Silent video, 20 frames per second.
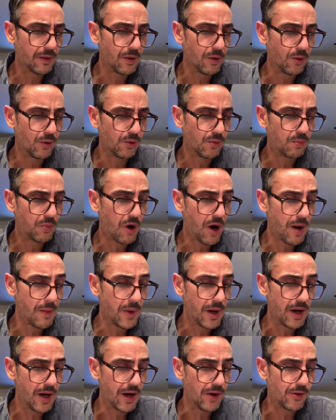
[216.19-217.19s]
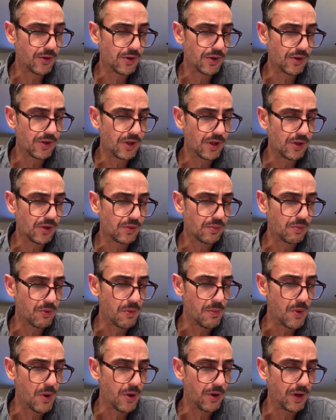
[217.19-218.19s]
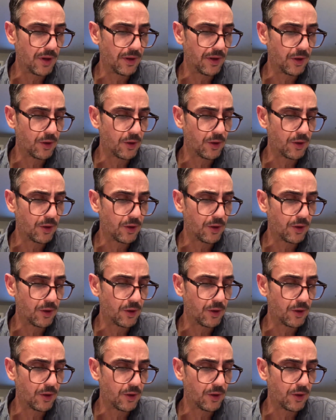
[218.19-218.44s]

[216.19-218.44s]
whose primary interest is promoting